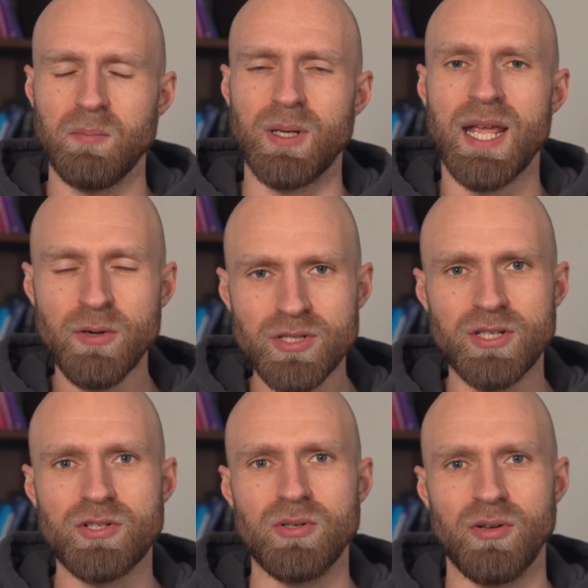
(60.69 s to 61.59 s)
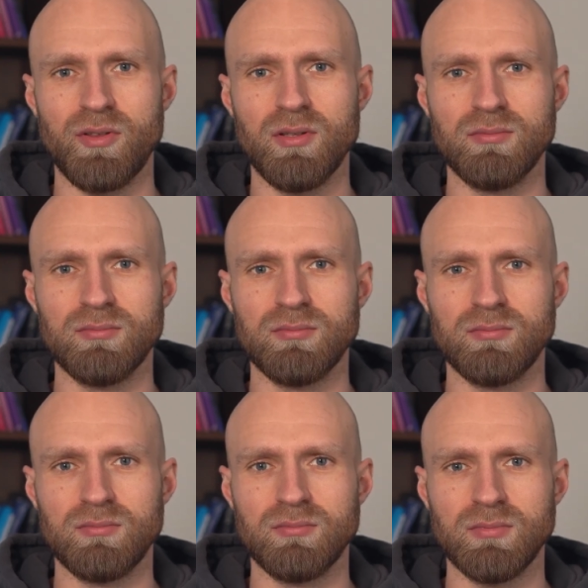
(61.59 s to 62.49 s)
But here's the truth.
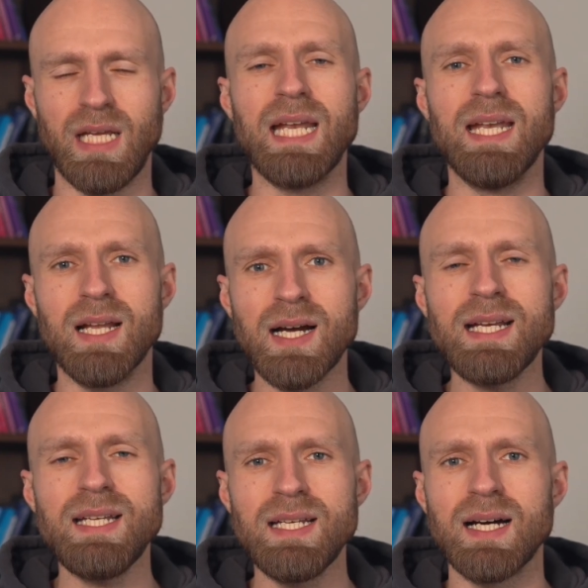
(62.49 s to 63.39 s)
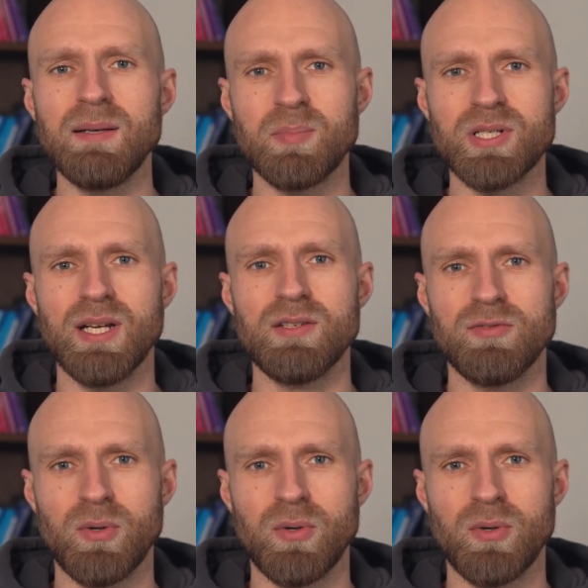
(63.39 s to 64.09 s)
In 99% of